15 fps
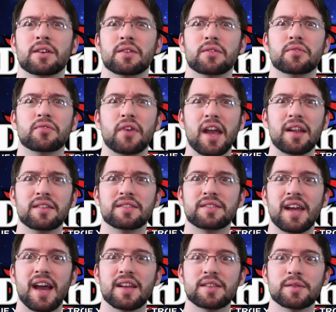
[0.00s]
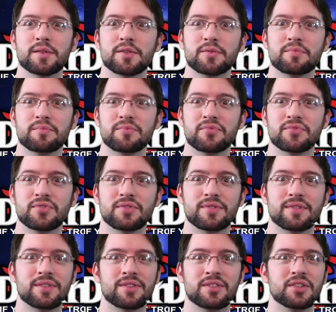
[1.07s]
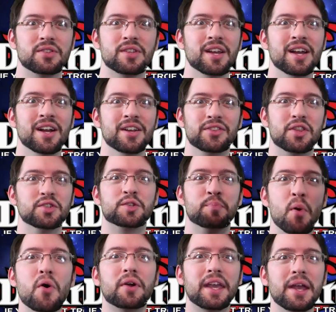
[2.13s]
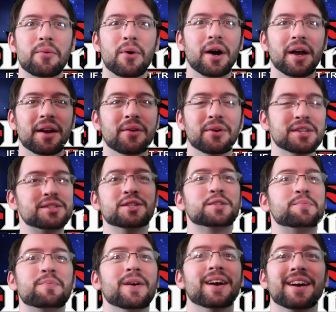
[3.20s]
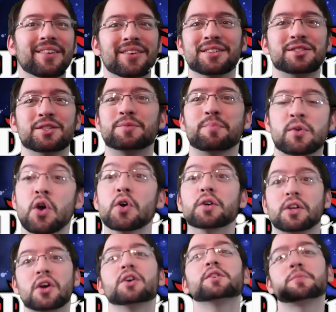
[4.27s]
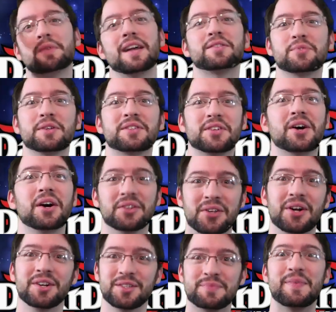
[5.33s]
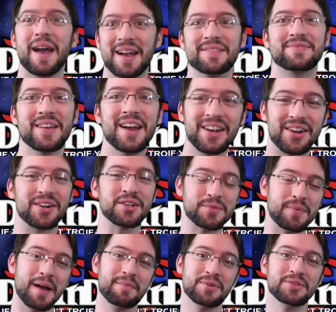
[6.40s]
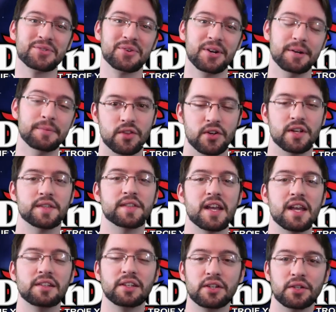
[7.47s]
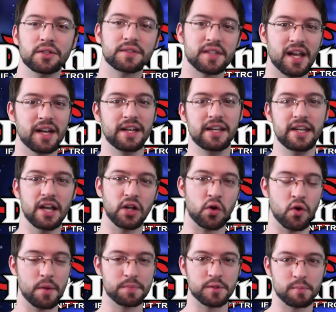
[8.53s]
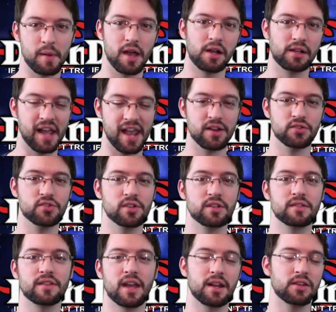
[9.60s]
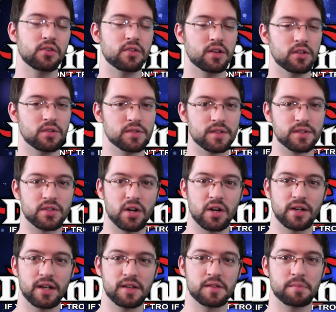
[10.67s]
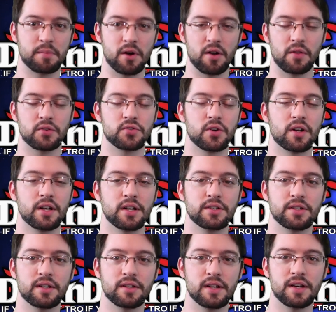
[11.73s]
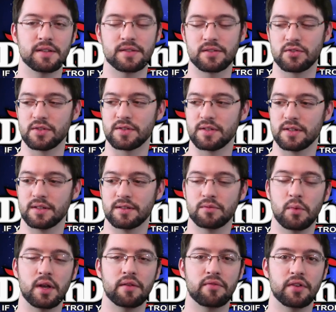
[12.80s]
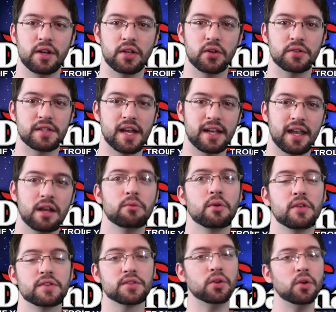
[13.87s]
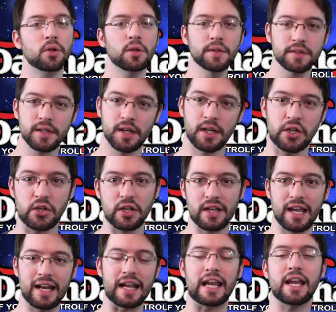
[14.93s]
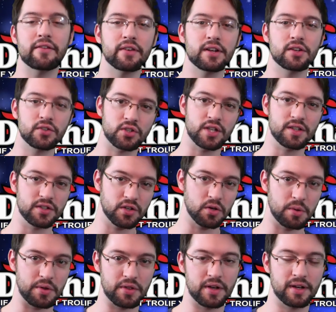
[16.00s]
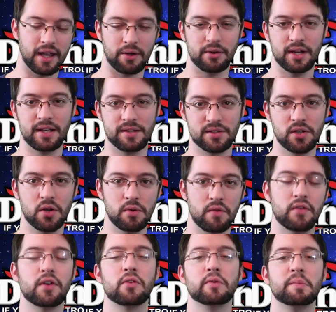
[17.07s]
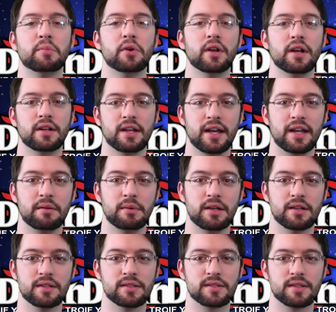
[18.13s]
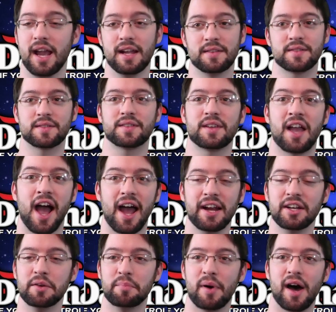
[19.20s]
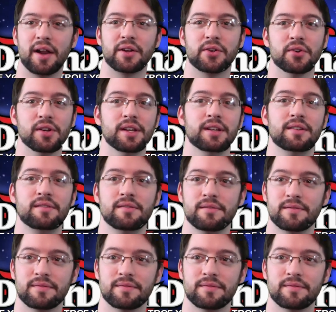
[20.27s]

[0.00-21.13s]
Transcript: Phantasm? It's that one cursed one. The spooky one. What's the cursed one? What's this cursed? That's what it's called. Cursed Bamboo Sword. There is a little tiny equip spell engine that you can use this card as a part of the draw engine, and it's just a way of fitting your deck. And with Isolde, you can get even cheesier with it nowadays. So we figured we put it at nine because it's kind of Pot of Greed.